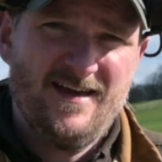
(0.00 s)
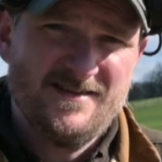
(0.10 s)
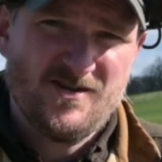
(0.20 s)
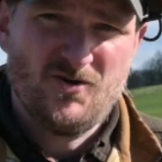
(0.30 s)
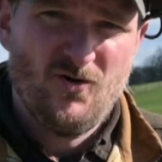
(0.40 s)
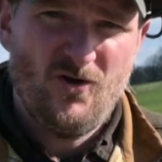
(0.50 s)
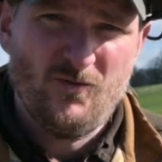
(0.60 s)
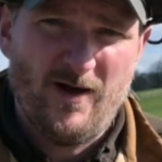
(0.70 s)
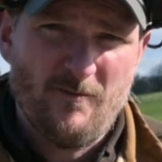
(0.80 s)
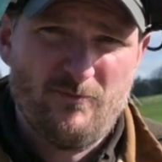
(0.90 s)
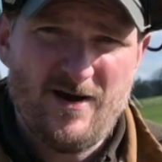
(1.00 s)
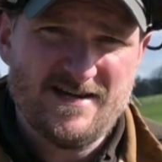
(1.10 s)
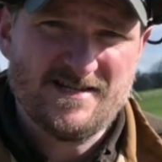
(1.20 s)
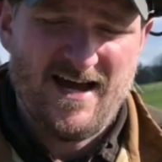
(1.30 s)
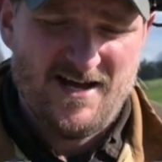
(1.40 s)
It's a Caldwell
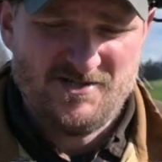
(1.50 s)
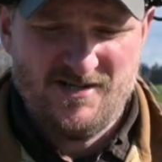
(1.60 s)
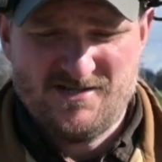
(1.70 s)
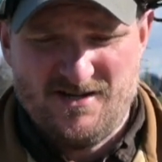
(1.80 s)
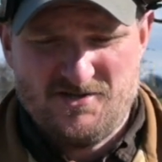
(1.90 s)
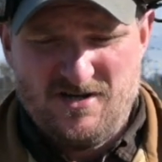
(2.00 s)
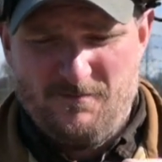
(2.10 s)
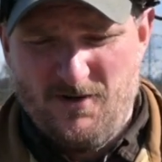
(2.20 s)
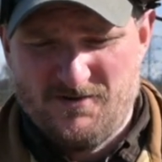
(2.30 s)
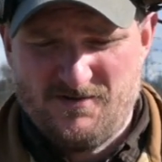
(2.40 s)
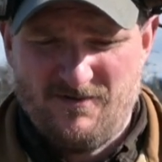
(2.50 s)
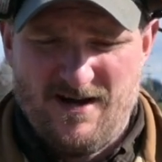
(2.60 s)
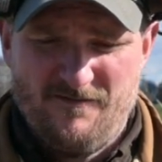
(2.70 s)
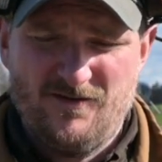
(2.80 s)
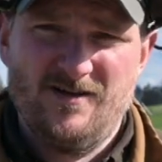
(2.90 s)
brass catcher. So I strap it onto the
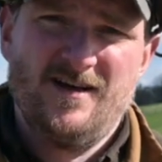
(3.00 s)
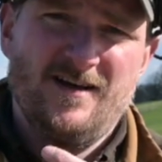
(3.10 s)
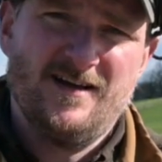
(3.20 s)
rifle